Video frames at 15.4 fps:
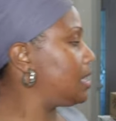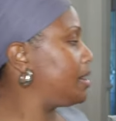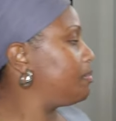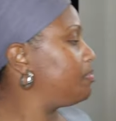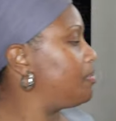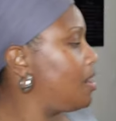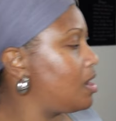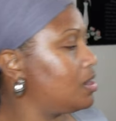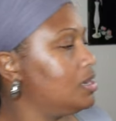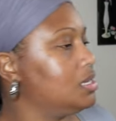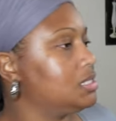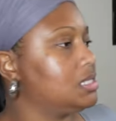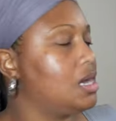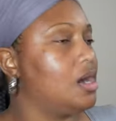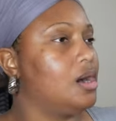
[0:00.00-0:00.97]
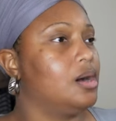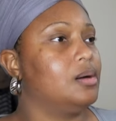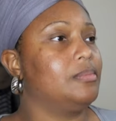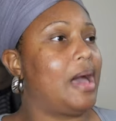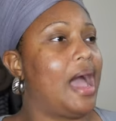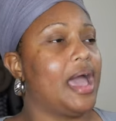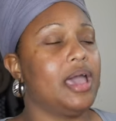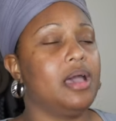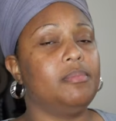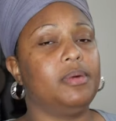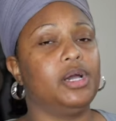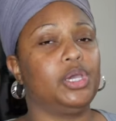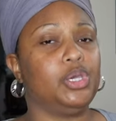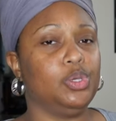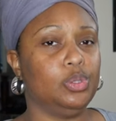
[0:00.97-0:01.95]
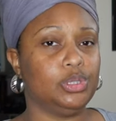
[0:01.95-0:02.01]
like product. Um, I am a
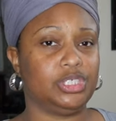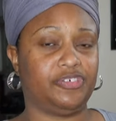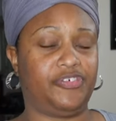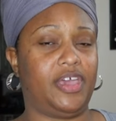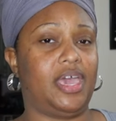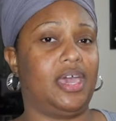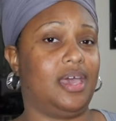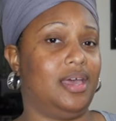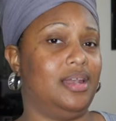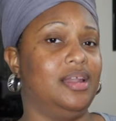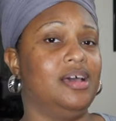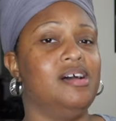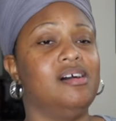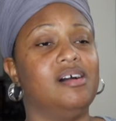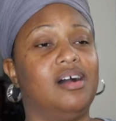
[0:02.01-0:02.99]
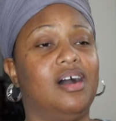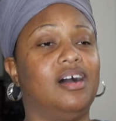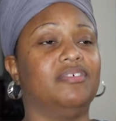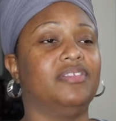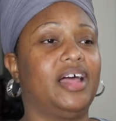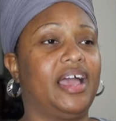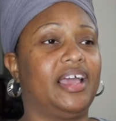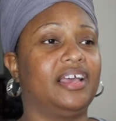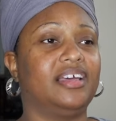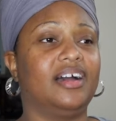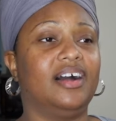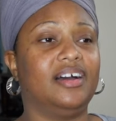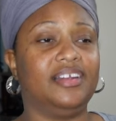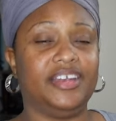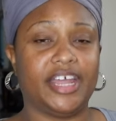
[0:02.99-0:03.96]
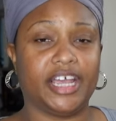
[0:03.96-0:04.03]
huge fan of like
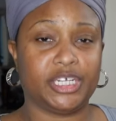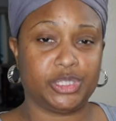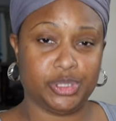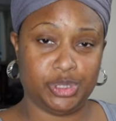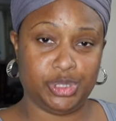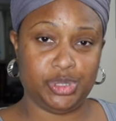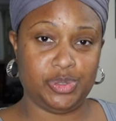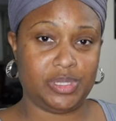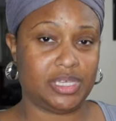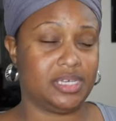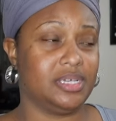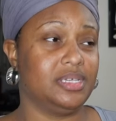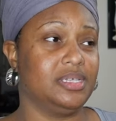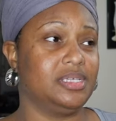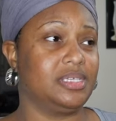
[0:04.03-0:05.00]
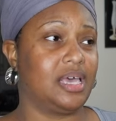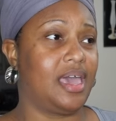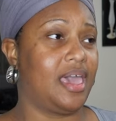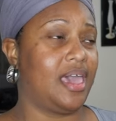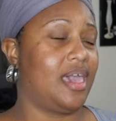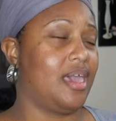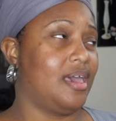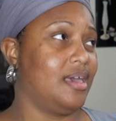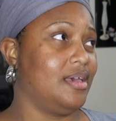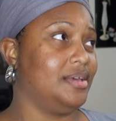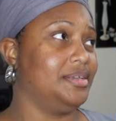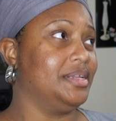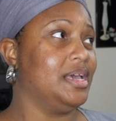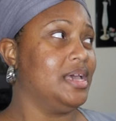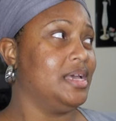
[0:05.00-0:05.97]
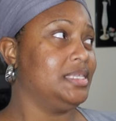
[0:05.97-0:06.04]
nectar juices
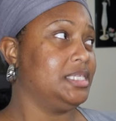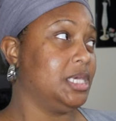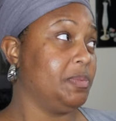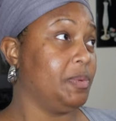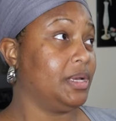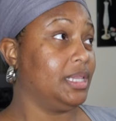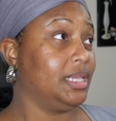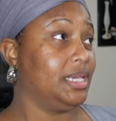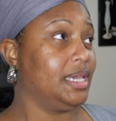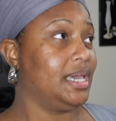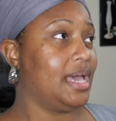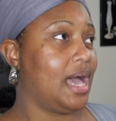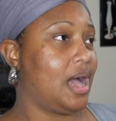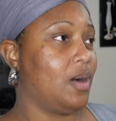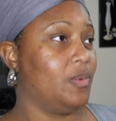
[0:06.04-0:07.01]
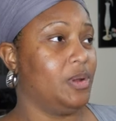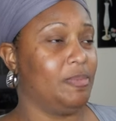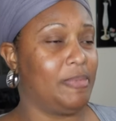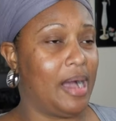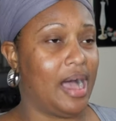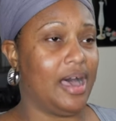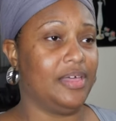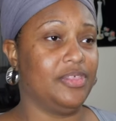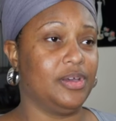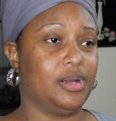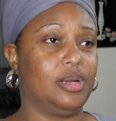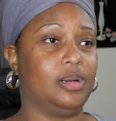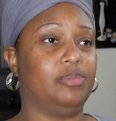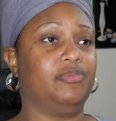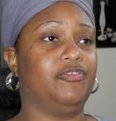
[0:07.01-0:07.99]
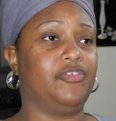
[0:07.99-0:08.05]
and typically I would buy
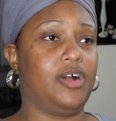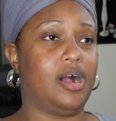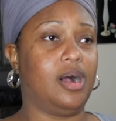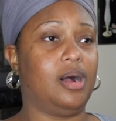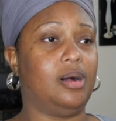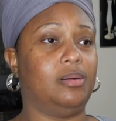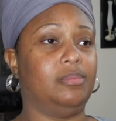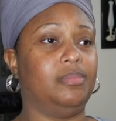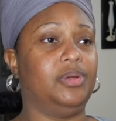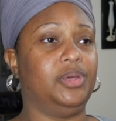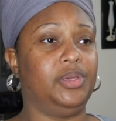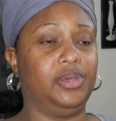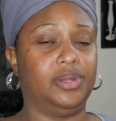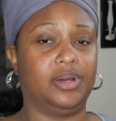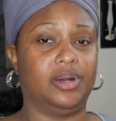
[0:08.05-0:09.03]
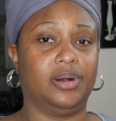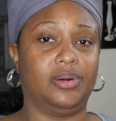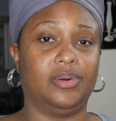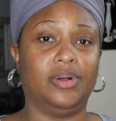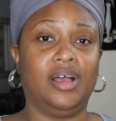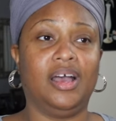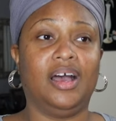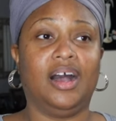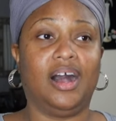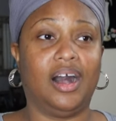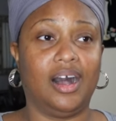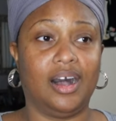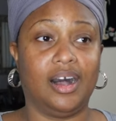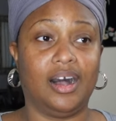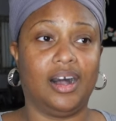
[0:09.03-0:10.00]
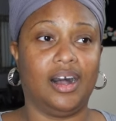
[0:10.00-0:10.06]
them from, you know,
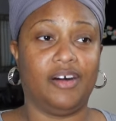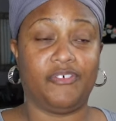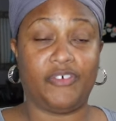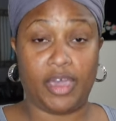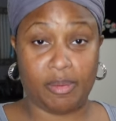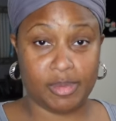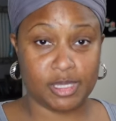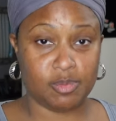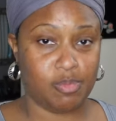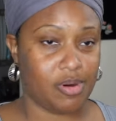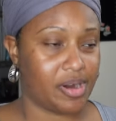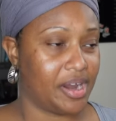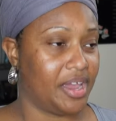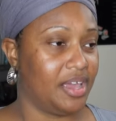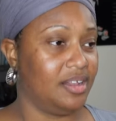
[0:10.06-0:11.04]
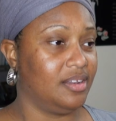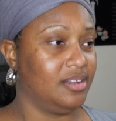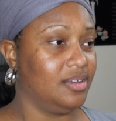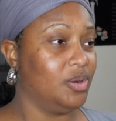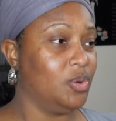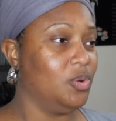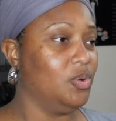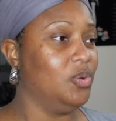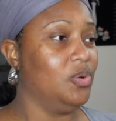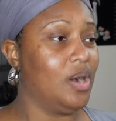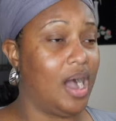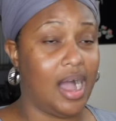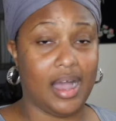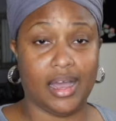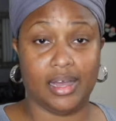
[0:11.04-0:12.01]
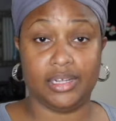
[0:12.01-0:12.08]
uh, a famous brand who
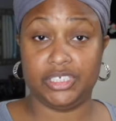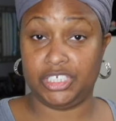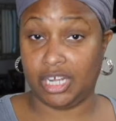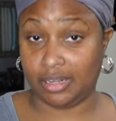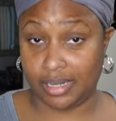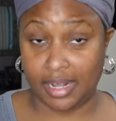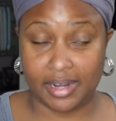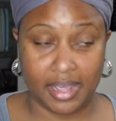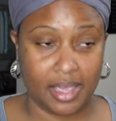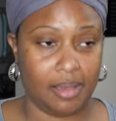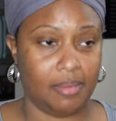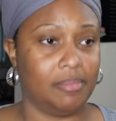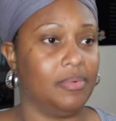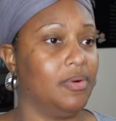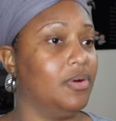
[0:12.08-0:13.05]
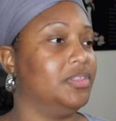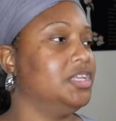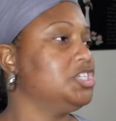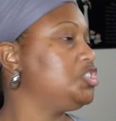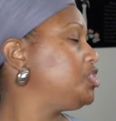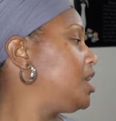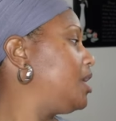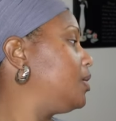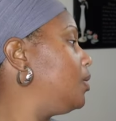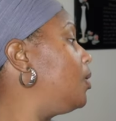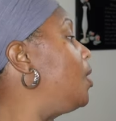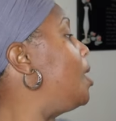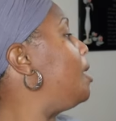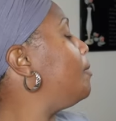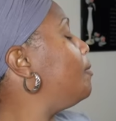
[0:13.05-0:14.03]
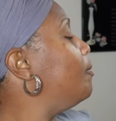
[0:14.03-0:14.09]
I shall not name on this channel,
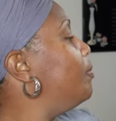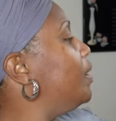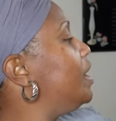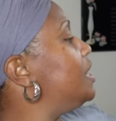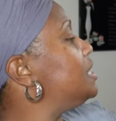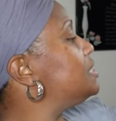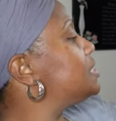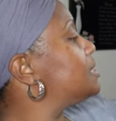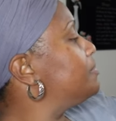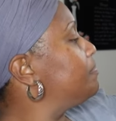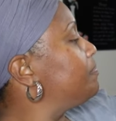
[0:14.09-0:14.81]
but